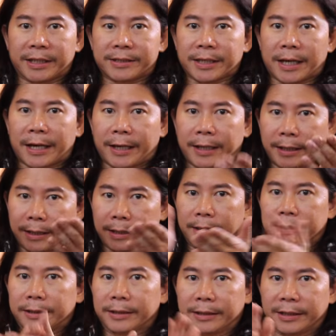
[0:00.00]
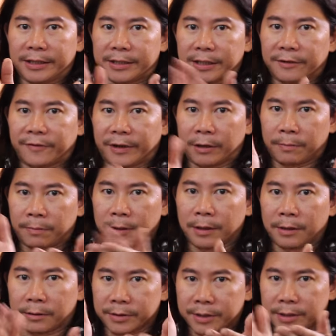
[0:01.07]
Design deserve an
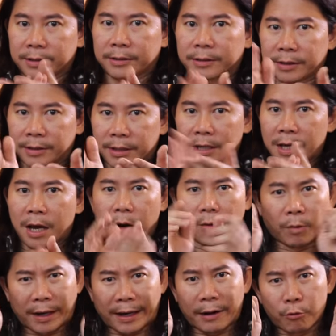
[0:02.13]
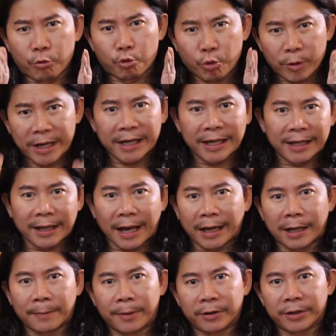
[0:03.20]
applause. What I really
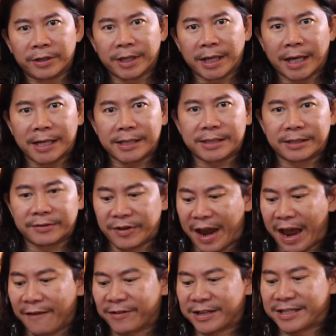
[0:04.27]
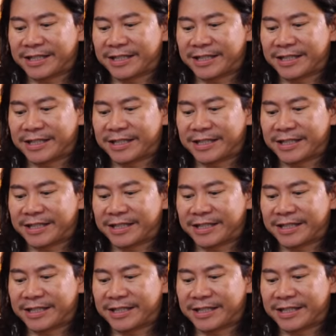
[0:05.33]
like about you guys is you have a